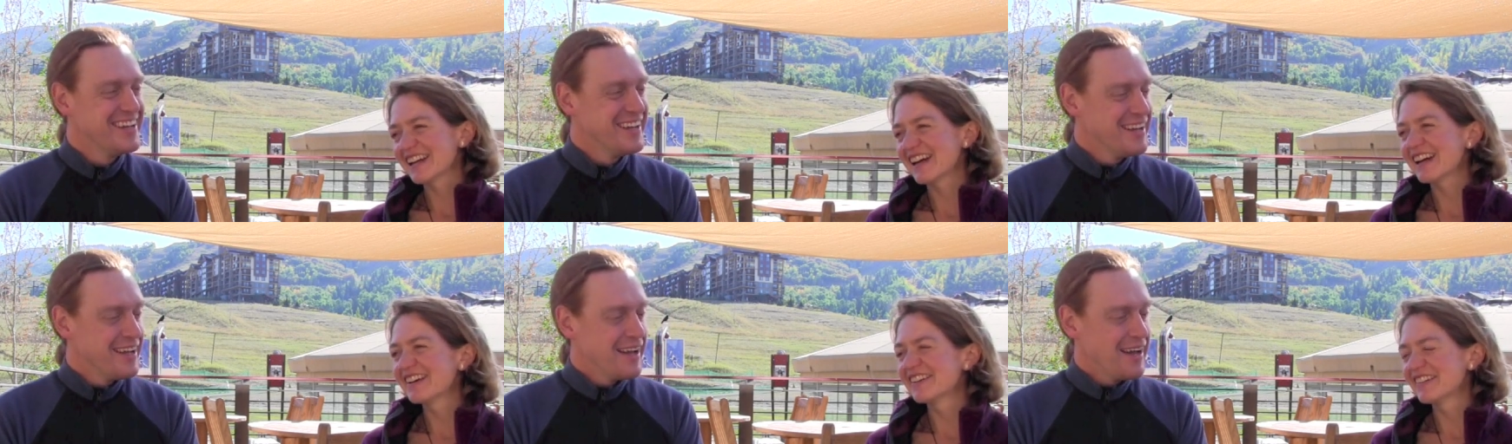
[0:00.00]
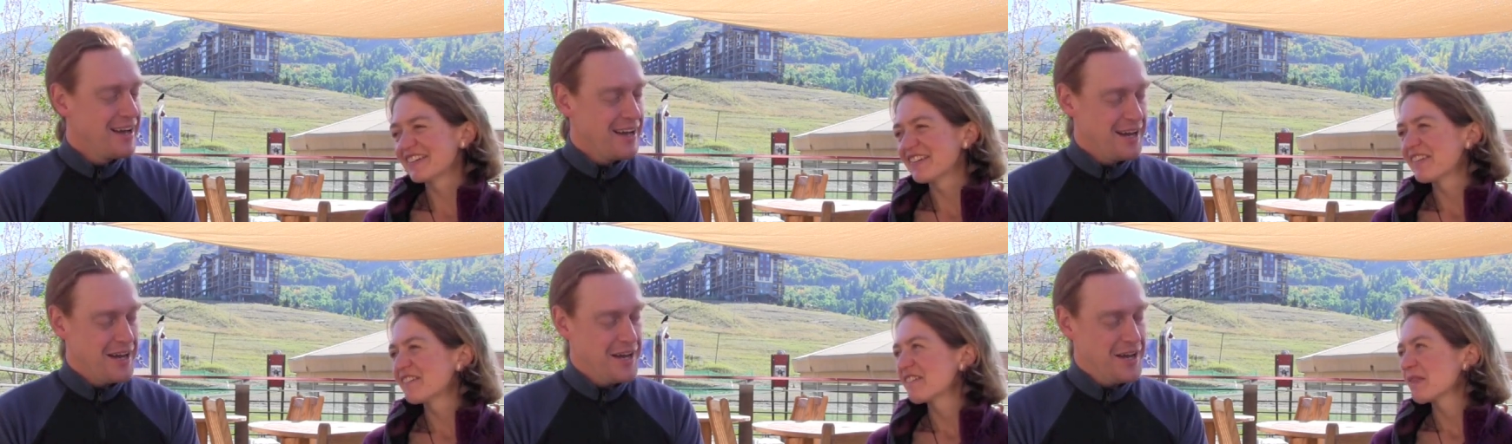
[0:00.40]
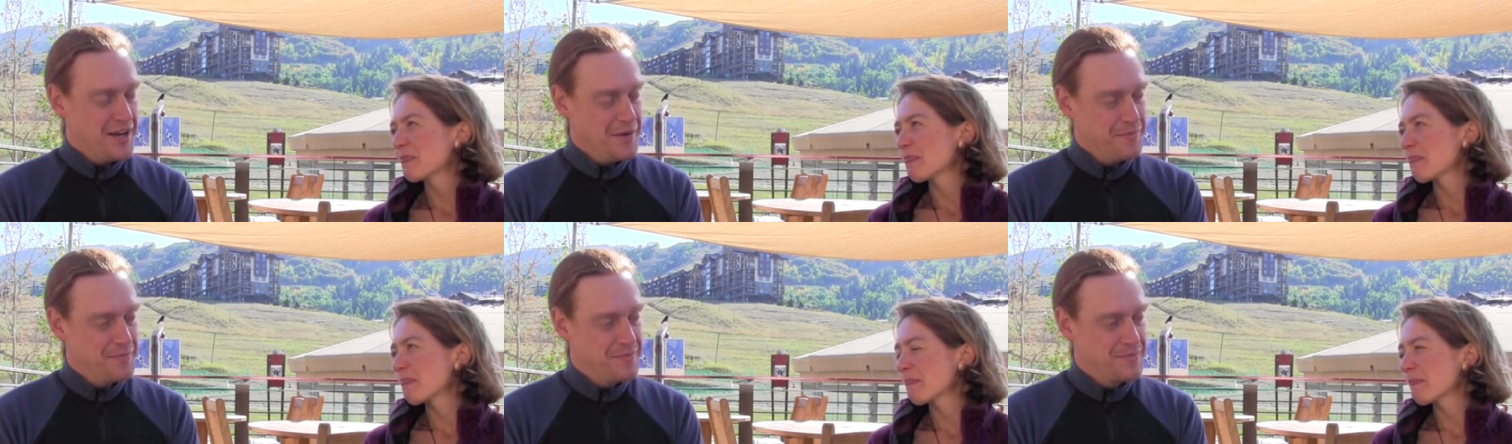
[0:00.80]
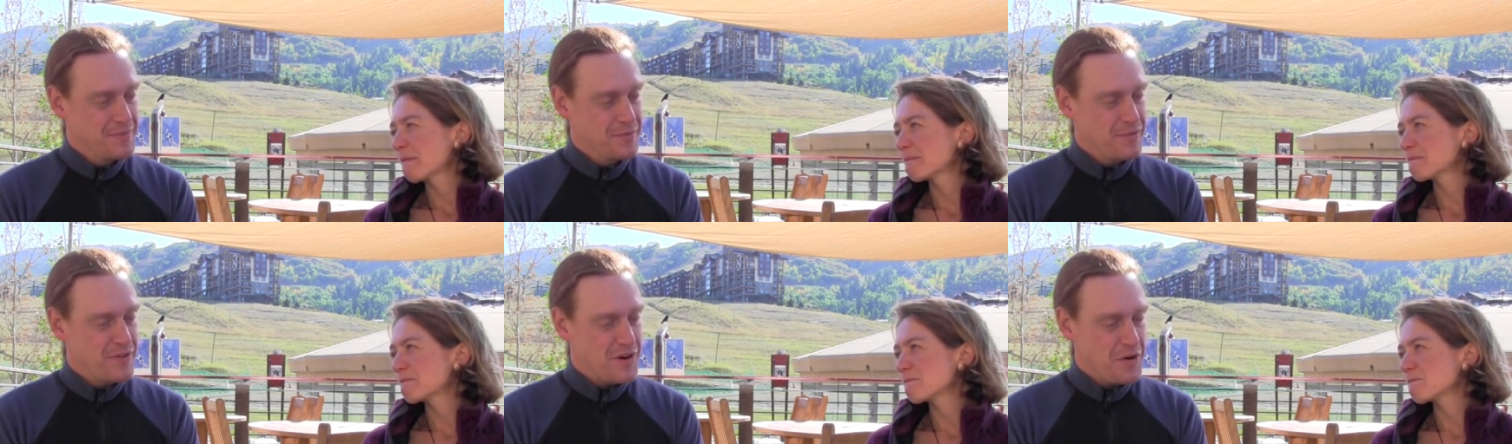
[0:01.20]
Speaker 1: yeah. Um,
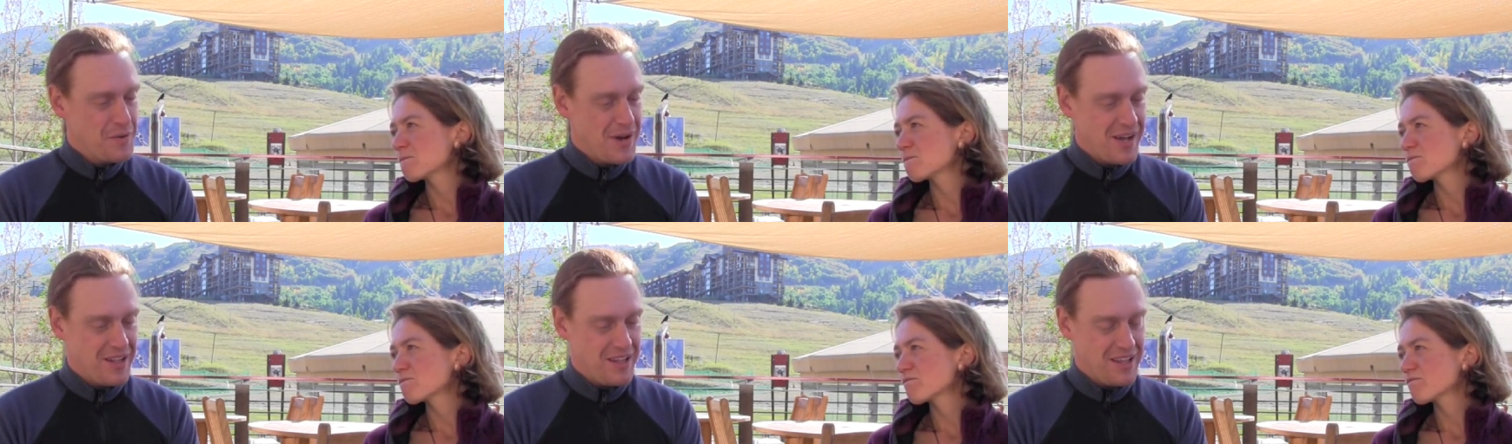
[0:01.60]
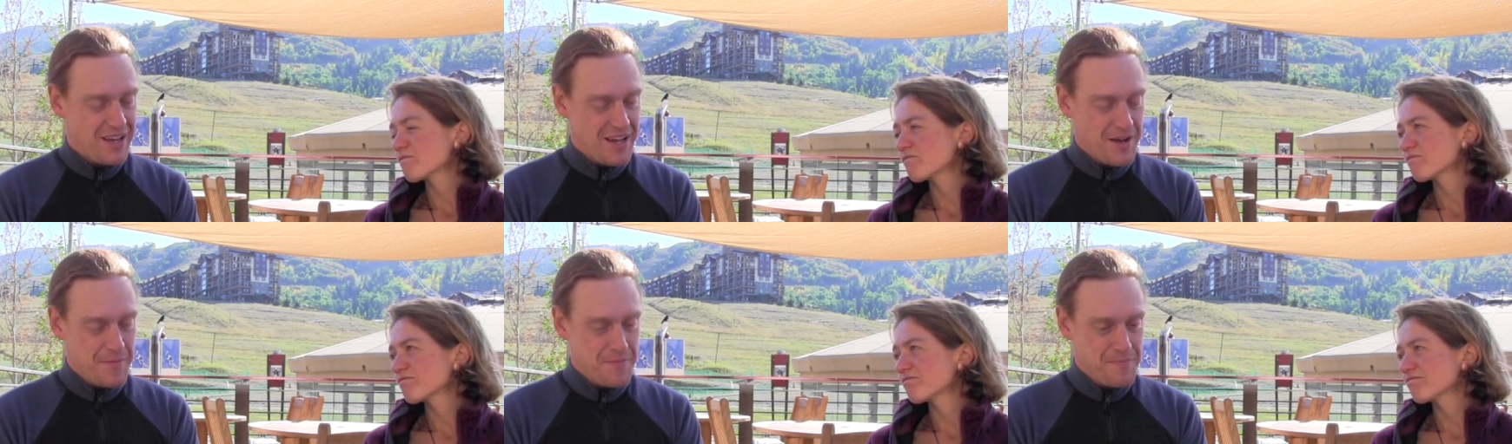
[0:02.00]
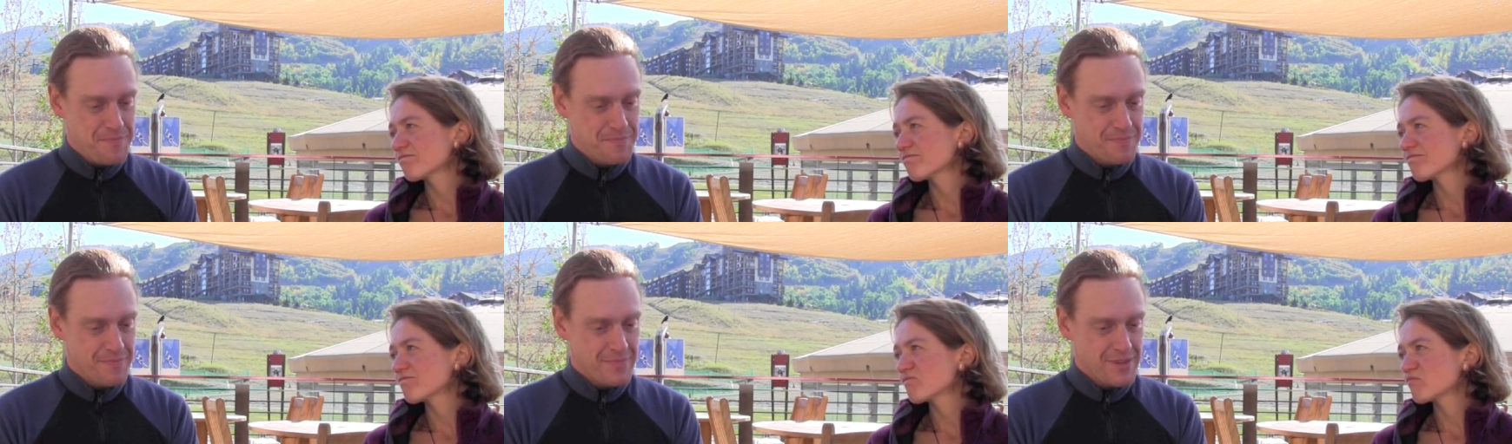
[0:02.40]
very well. Um,